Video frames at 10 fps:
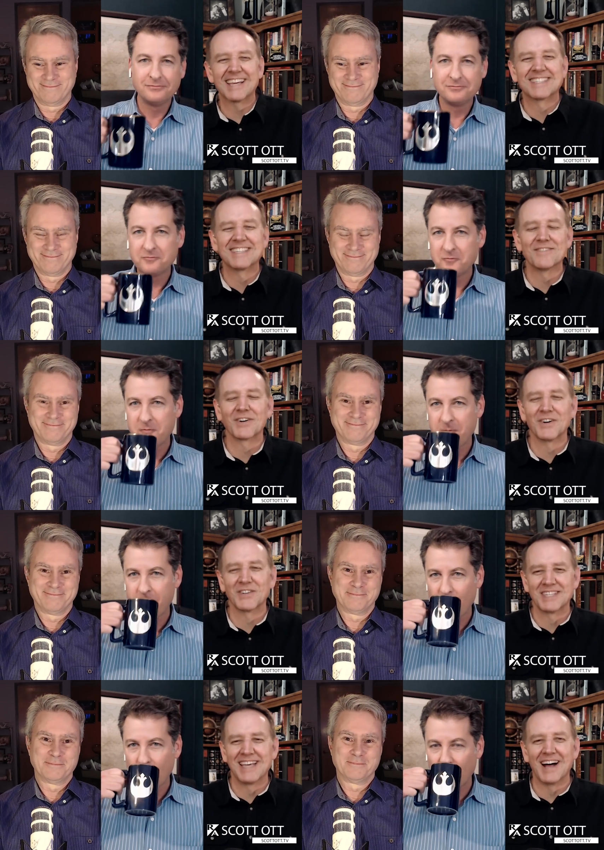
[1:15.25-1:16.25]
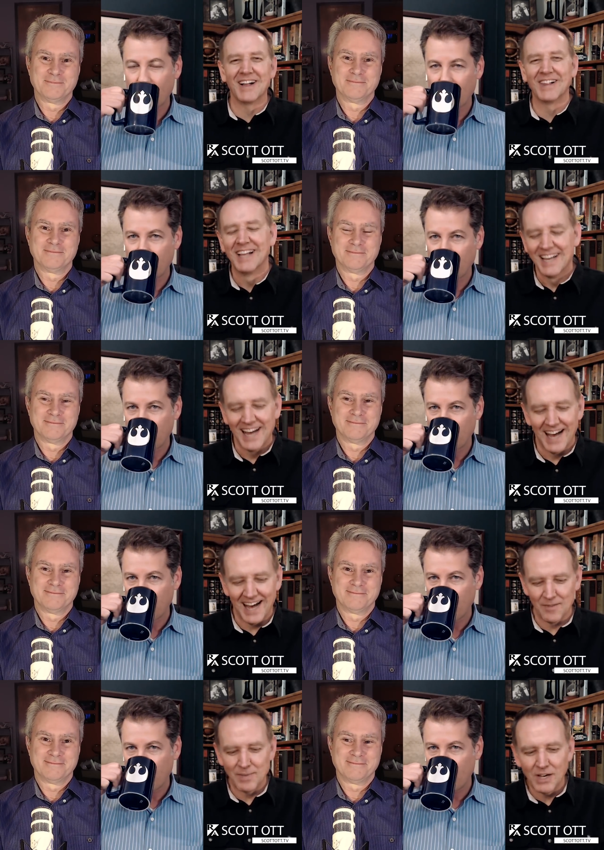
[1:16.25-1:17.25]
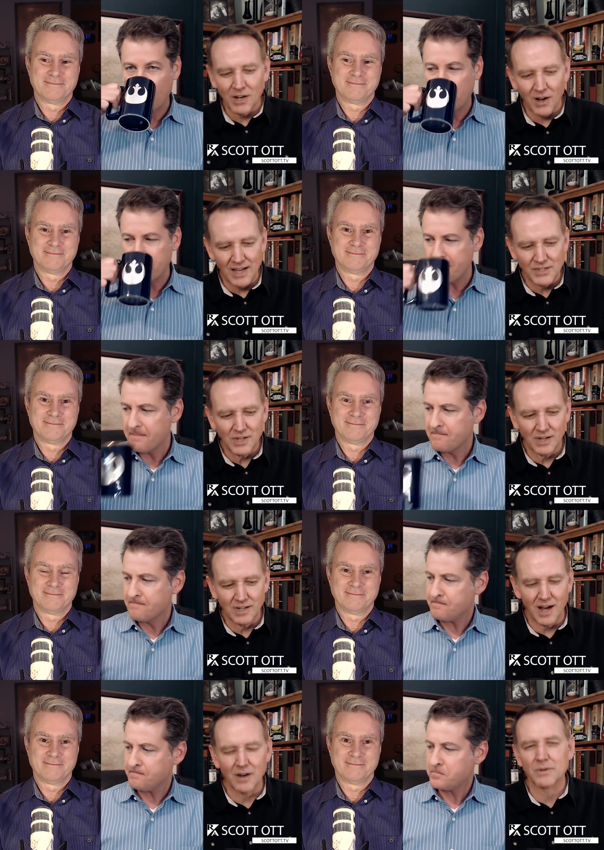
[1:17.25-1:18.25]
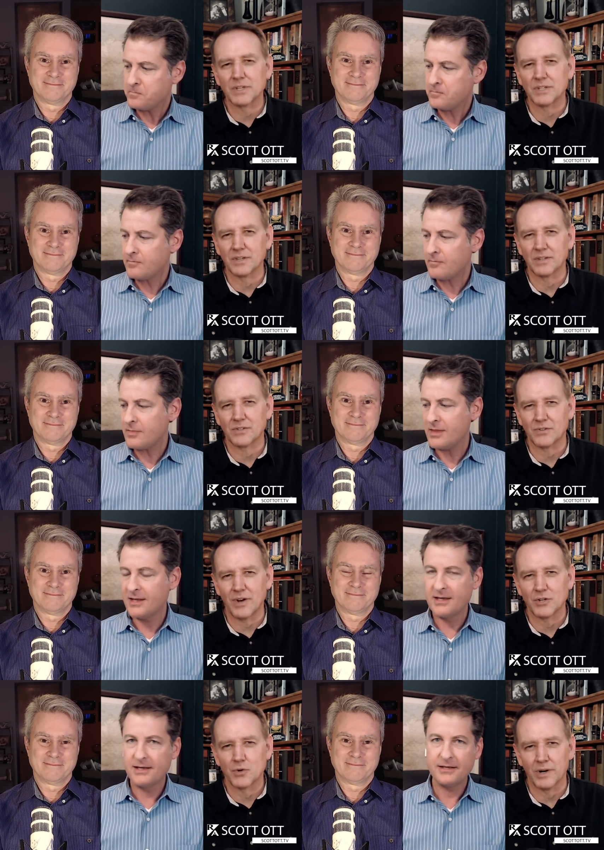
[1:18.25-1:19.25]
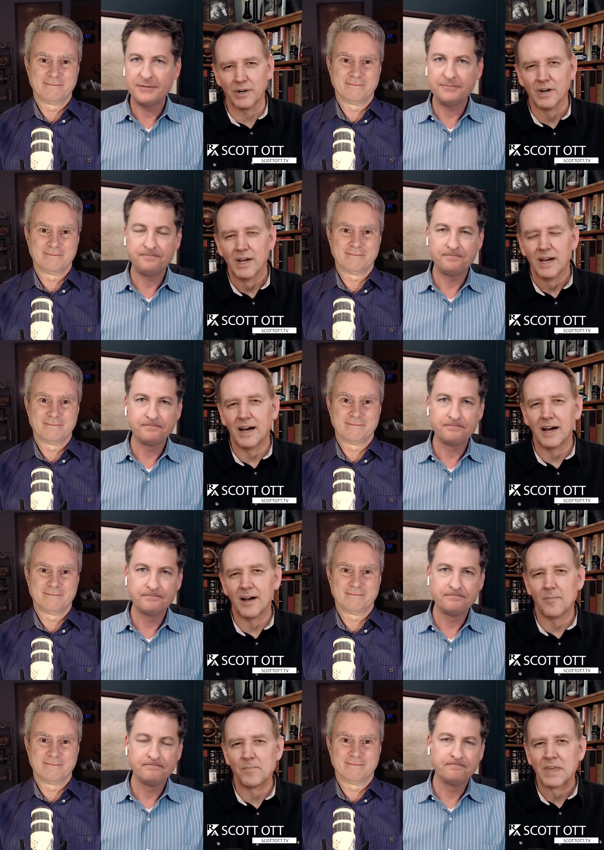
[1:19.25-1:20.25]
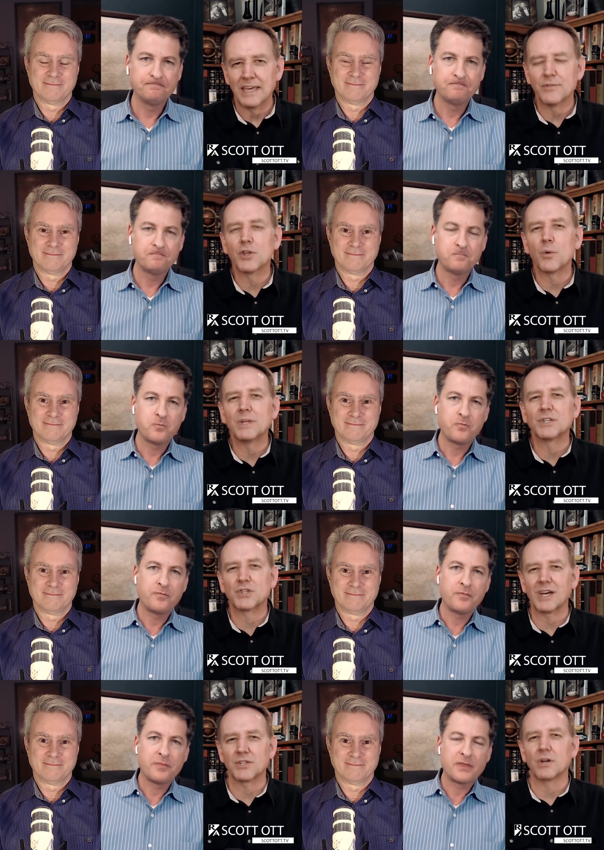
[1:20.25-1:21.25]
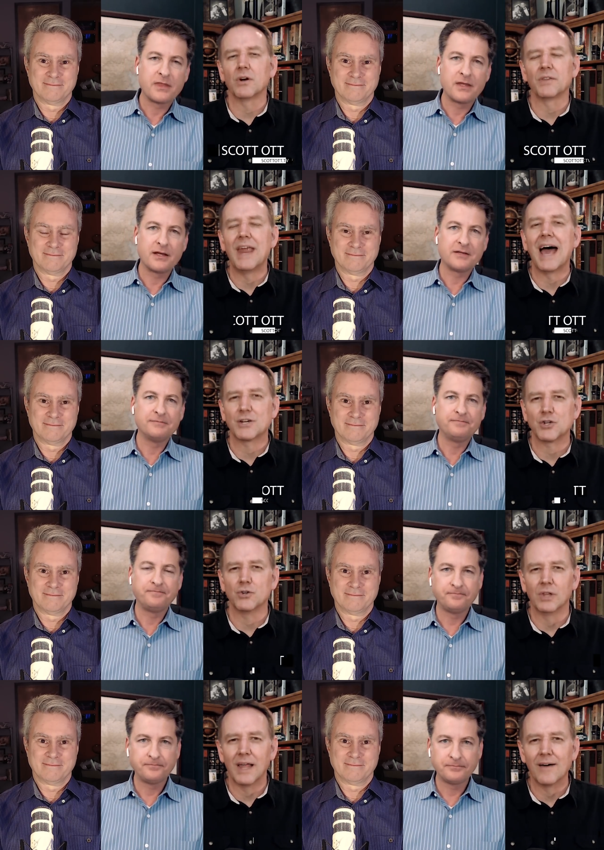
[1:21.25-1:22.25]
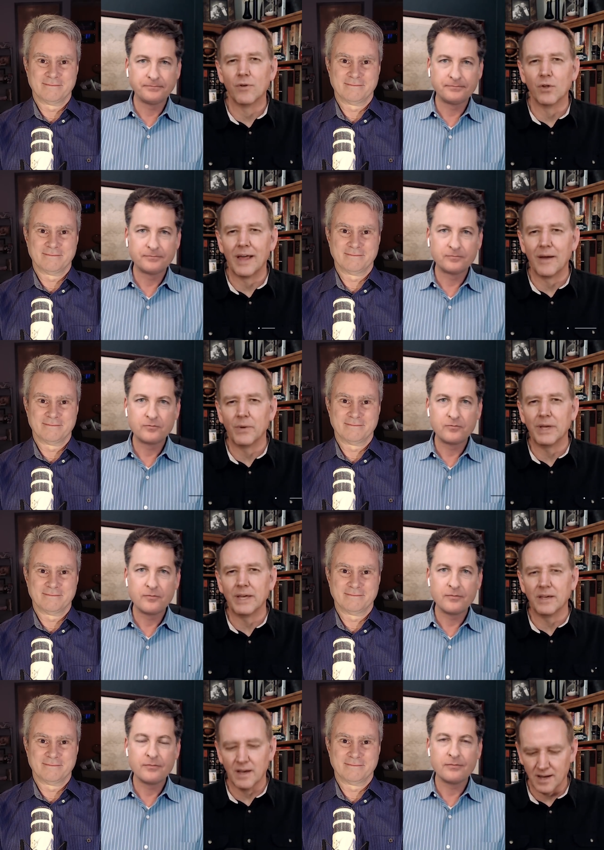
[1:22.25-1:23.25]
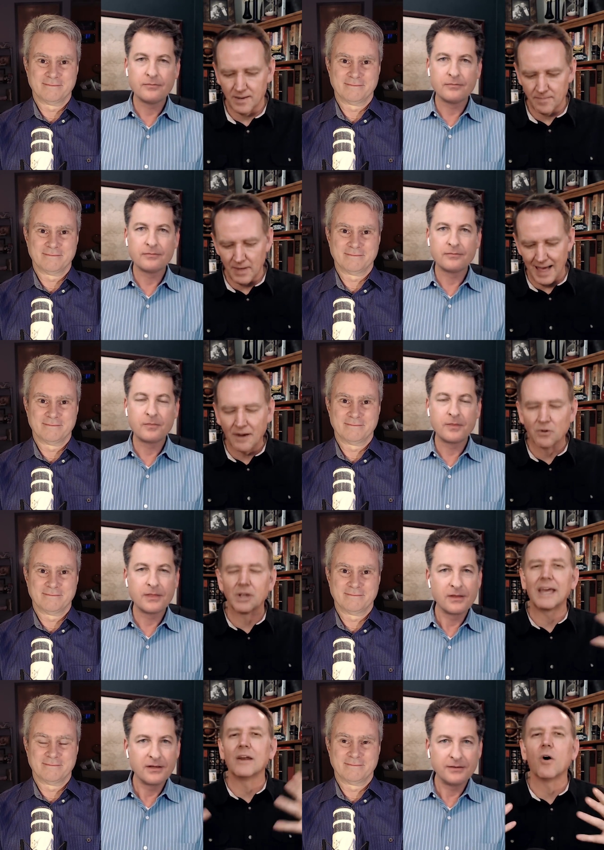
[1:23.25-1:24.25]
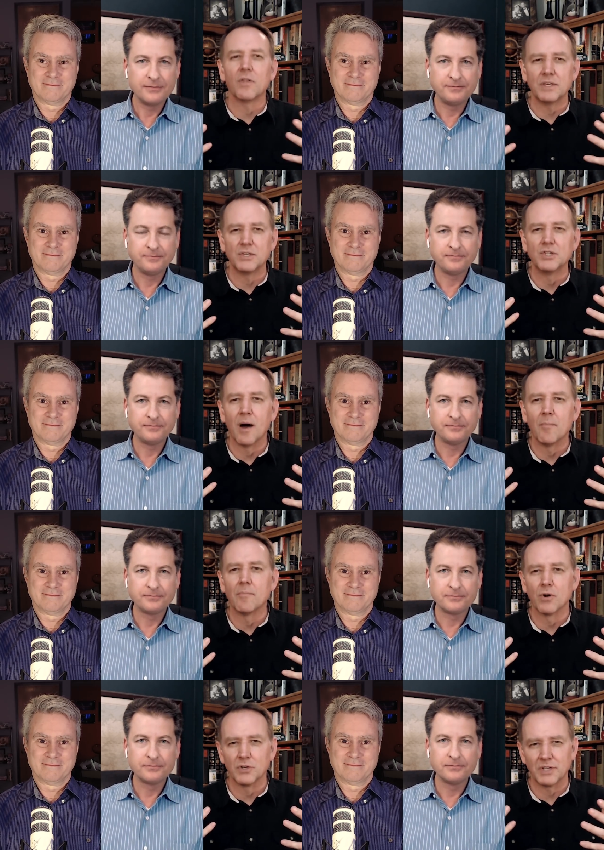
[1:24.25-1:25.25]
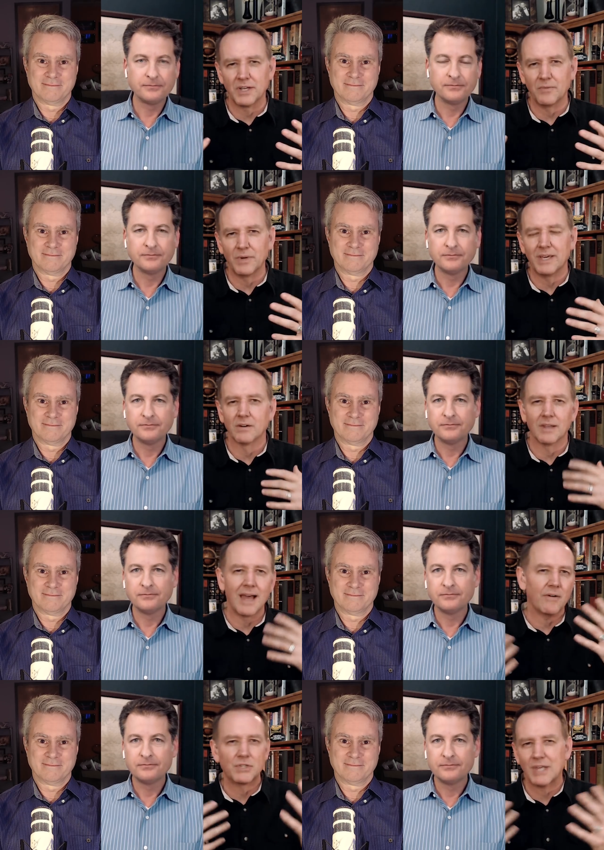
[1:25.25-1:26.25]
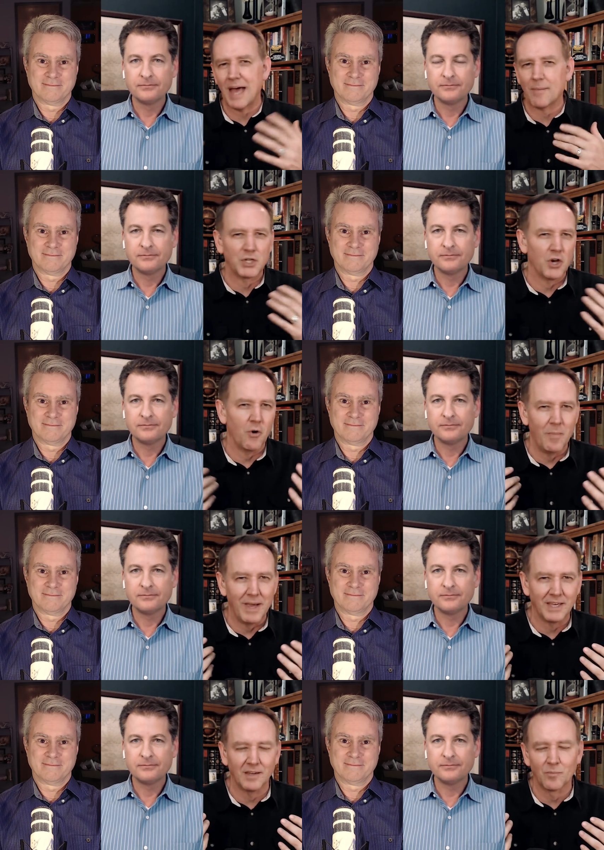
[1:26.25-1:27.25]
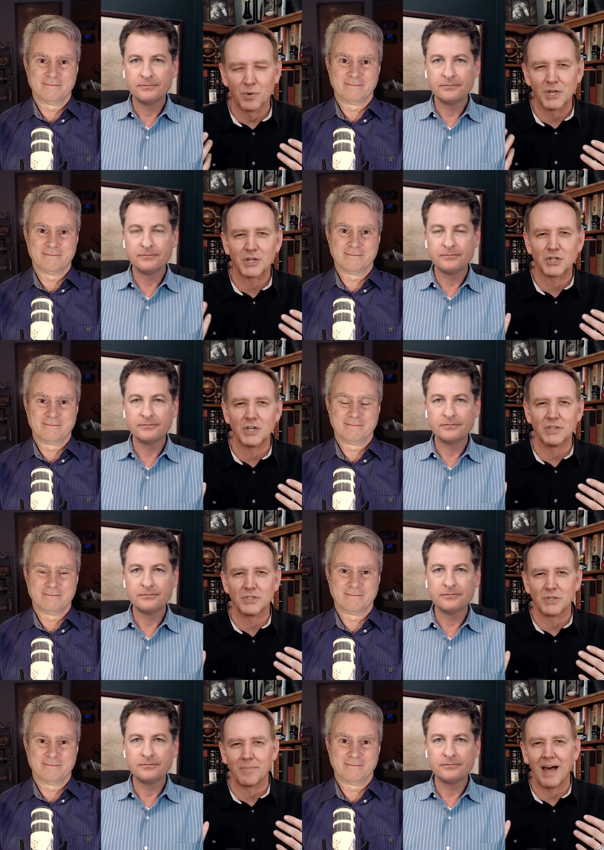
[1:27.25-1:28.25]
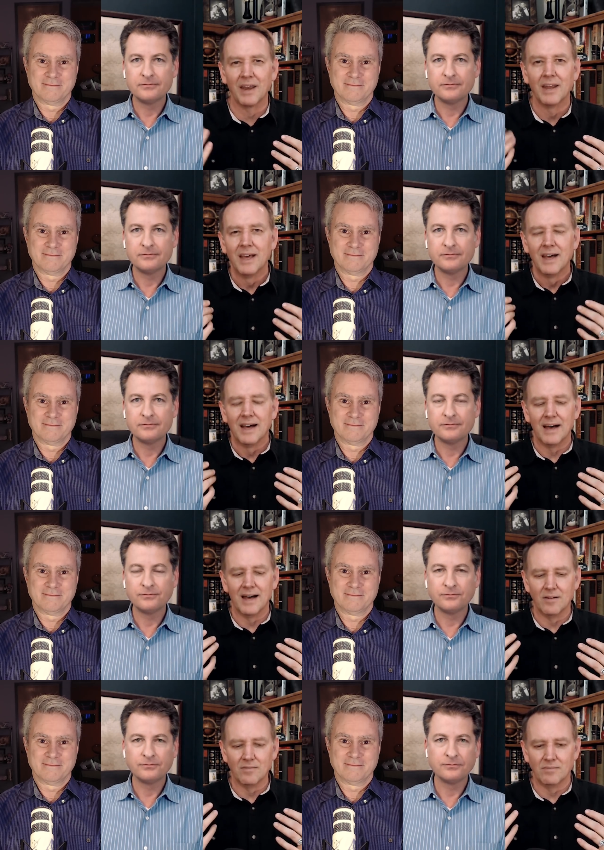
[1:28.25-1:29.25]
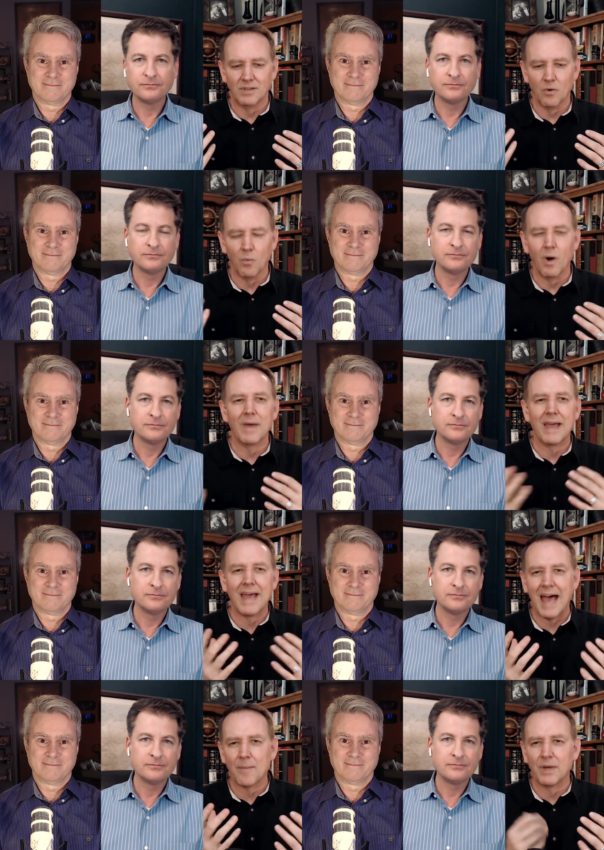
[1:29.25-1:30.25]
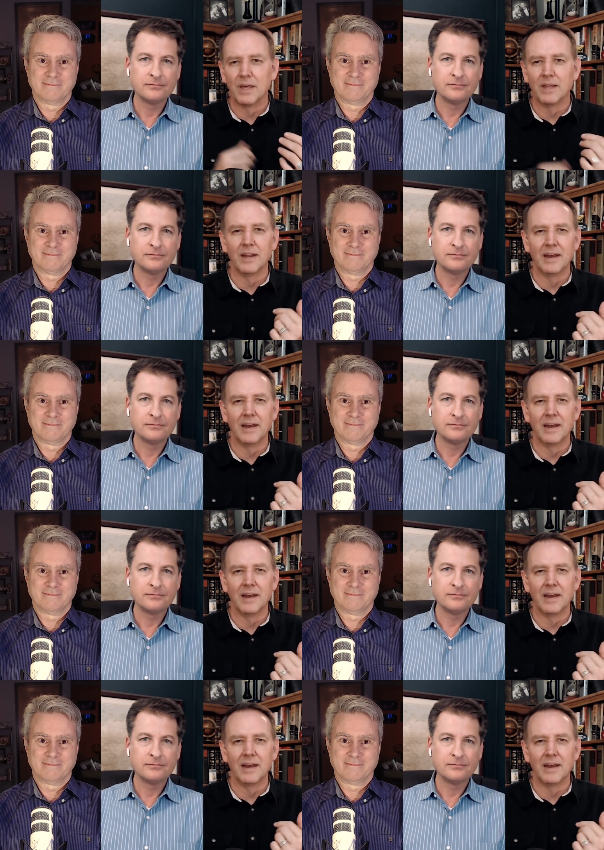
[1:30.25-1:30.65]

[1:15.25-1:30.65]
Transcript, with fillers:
Speaker 1: it's difficult to tell uh, because Congress is a strange critter. Um, even though we discuss it on the national level and we um, aggregate all these numbers and we hear Larry Sabato making predictions about, uh, you know, what may happen and